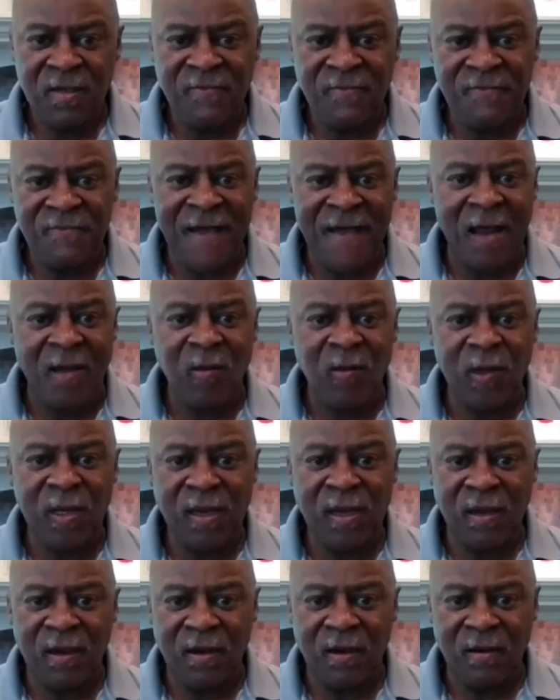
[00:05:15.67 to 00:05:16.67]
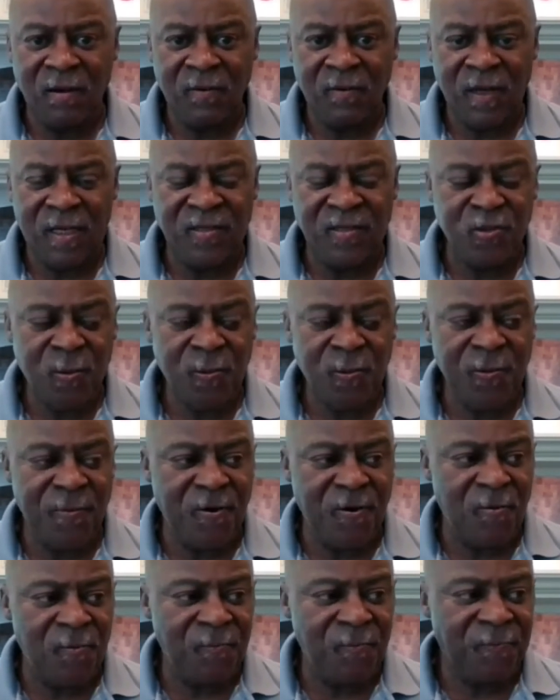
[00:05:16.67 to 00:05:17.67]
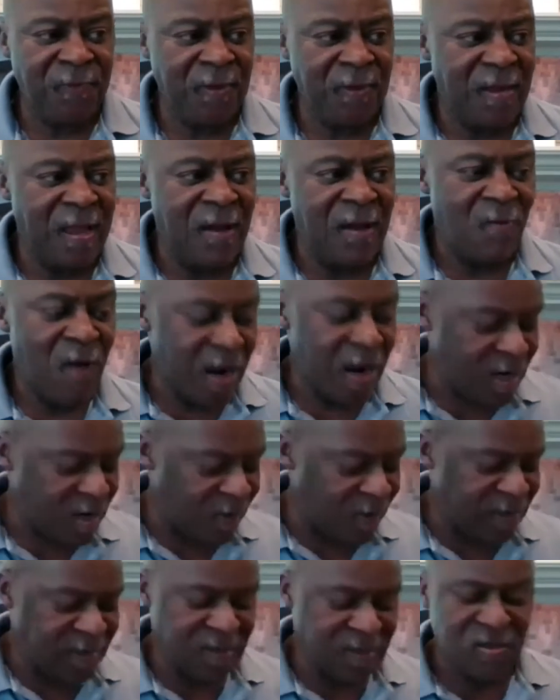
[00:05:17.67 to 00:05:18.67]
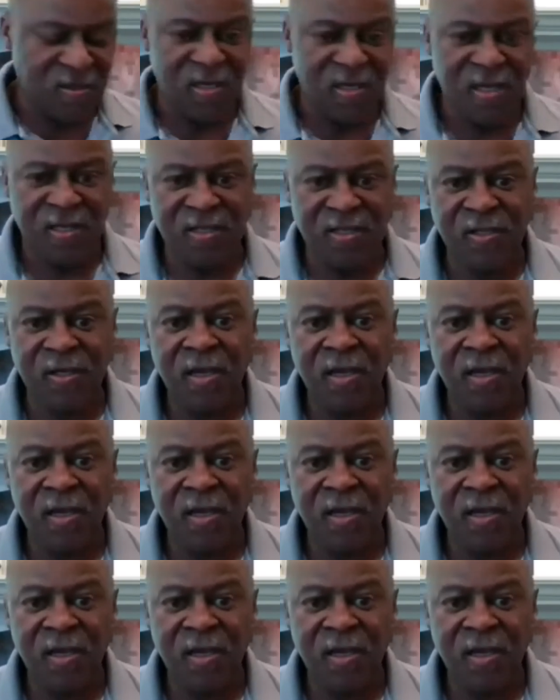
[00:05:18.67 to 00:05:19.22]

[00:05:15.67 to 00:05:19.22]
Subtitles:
the following year at Super Bowl. Now, I wanted to make this dish